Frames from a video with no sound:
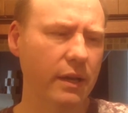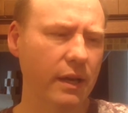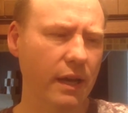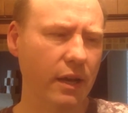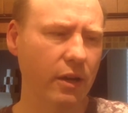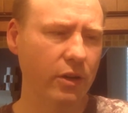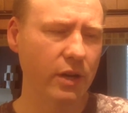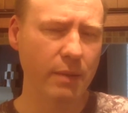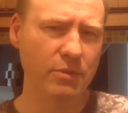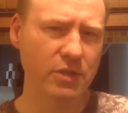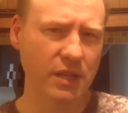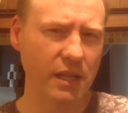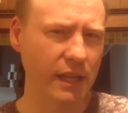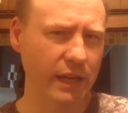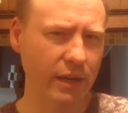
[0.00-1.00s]
Her name is
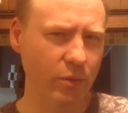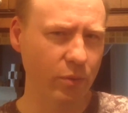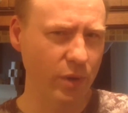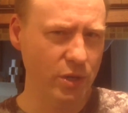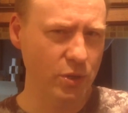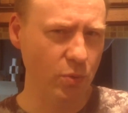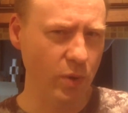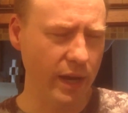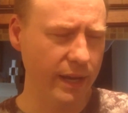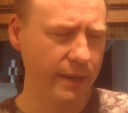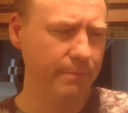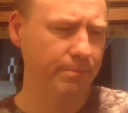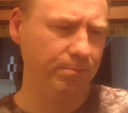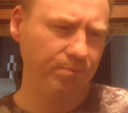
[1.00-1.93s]
Claire Ridgway.